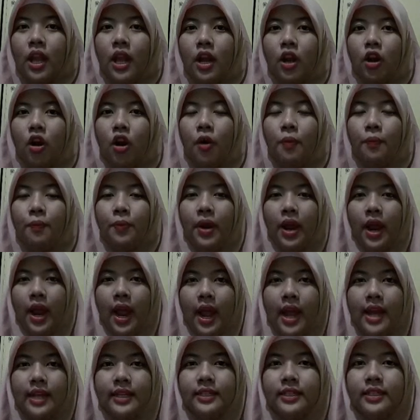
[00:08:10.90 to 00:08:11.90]

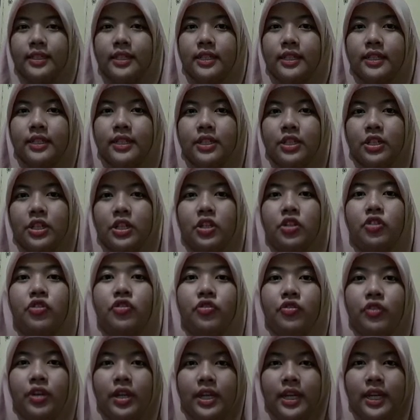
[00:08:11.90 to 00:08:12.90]
comprehend the
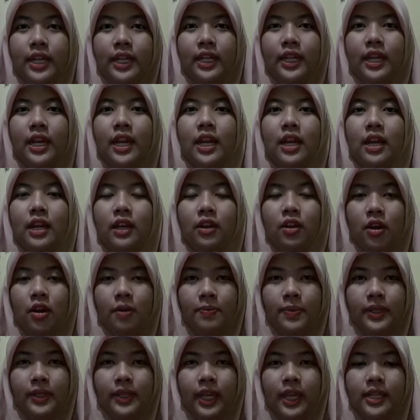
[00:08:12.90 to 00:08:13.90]
reading
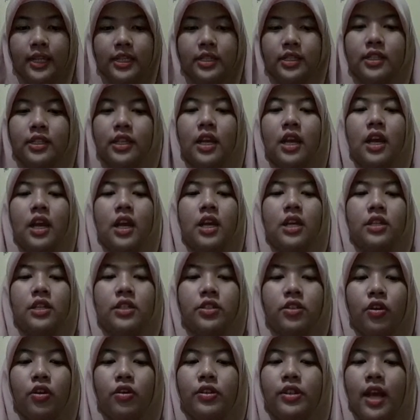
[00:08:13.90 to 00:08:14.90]
competence,
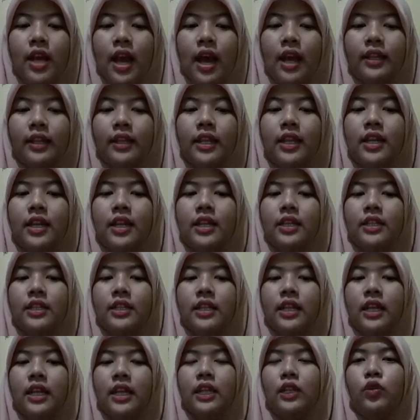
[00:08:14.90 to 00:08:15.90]
so that
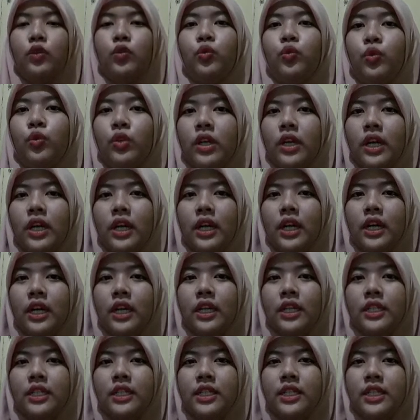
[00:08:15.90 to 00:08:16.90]
it
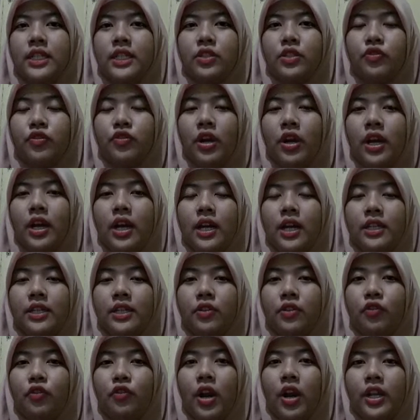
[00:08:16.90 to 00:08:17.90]

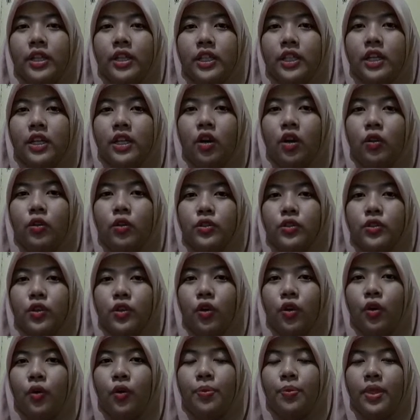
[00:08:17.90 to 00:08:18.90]
the writer
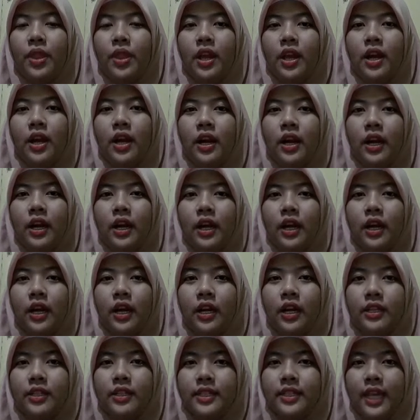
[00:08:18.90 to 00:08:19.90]
also
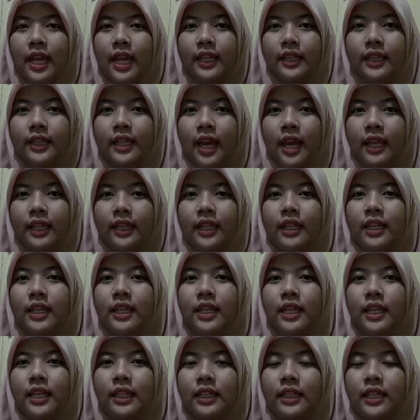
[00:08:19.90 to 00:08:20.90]
said that
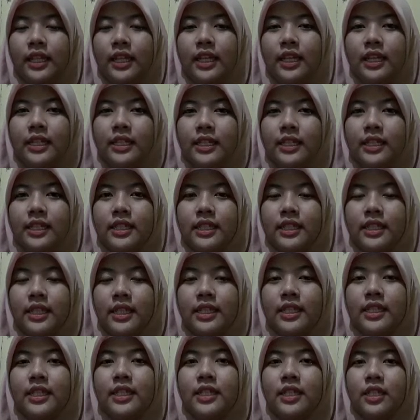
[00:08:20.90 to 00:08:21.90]
it is
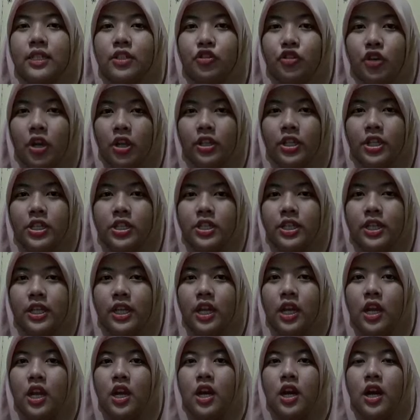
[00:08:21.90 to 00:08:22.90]
this
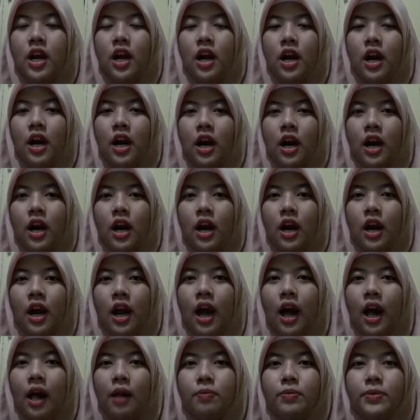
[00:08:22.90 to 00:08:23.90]
strategy
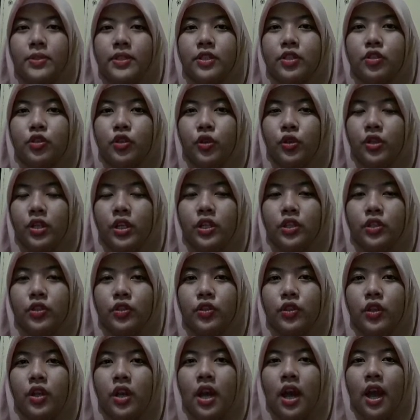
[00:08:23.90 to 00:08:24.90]
helps
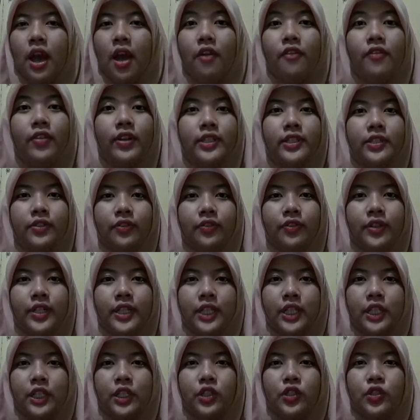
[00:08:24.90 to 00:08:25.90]
students
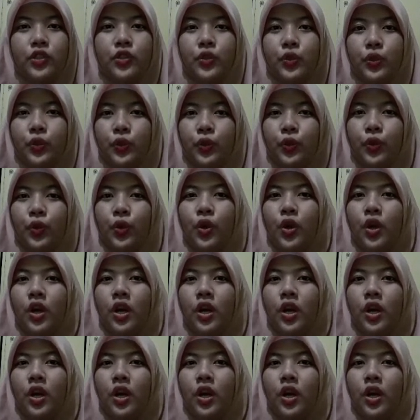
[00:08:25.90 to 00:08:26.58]
effectively to